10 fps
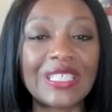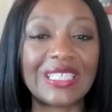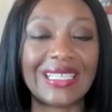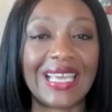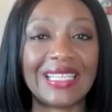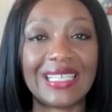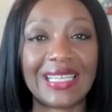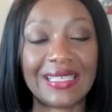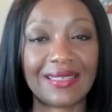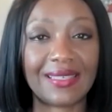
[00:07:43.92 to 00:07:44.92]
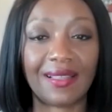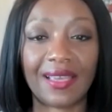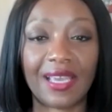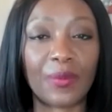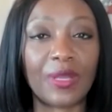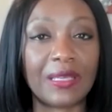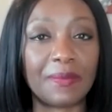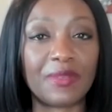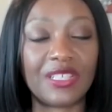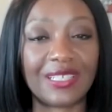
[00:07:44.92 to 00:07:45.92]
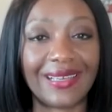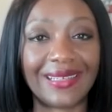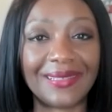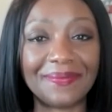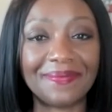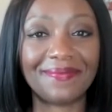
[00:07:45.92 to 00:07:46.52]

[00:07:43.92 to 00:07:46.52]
much again today, Cecilia. I really appreciate it.